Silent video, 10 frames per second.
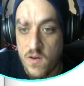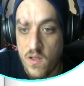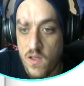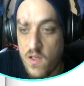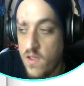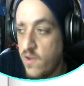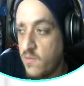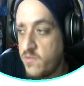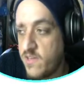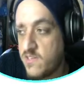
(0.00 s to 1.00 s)
it
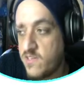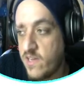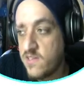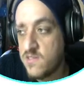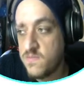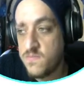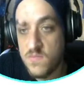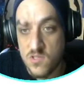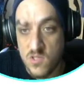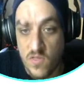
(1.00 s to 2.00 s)
updates the text.
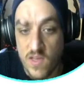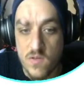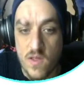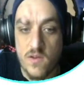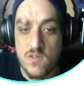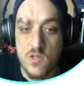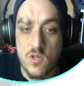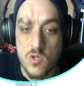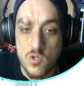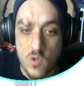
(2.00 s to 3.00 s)
So that's what that does.
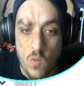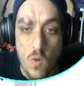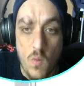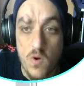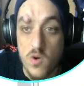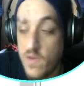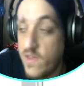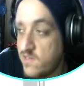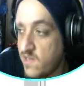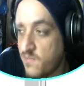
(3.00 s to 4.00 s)
So what we want to do is
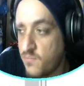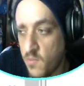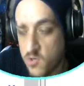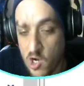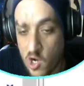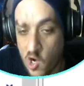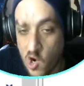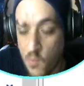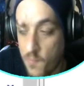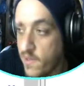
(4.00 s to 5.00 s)
pretty much a
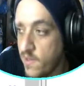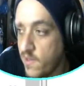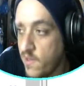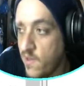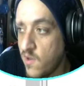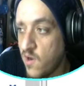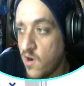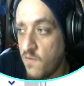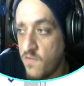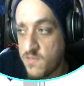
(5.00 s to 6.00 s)
copy of
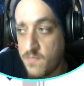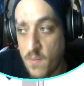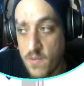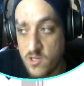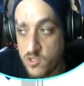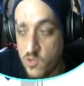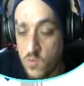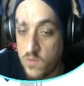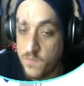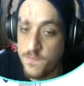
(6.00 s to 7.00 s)
this Barbie Is You one.
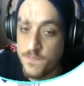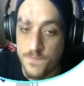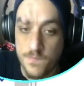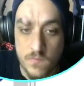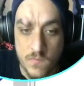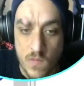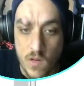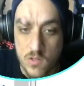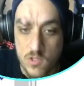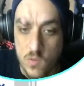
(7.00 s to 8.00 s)

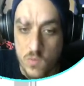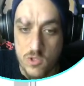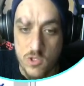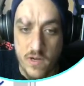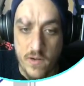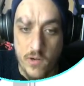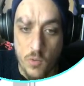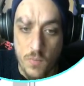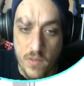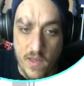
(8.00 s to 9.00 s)
So we're just going to
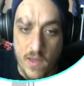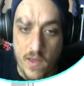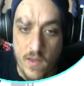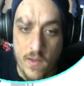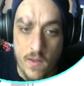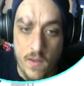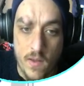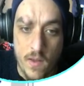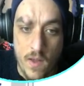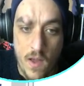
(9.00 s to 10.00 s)
duplicate it.
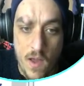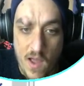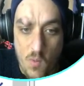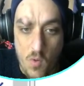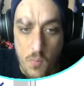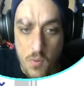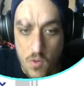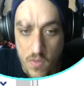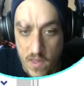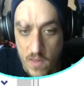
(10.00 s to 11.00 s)
I will put
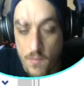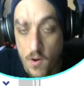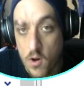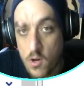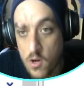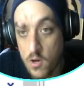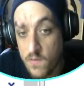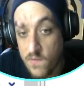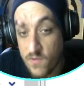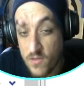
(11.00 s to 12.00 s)
the import code
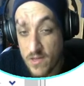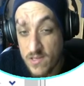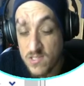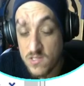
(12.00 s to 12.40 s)
for this,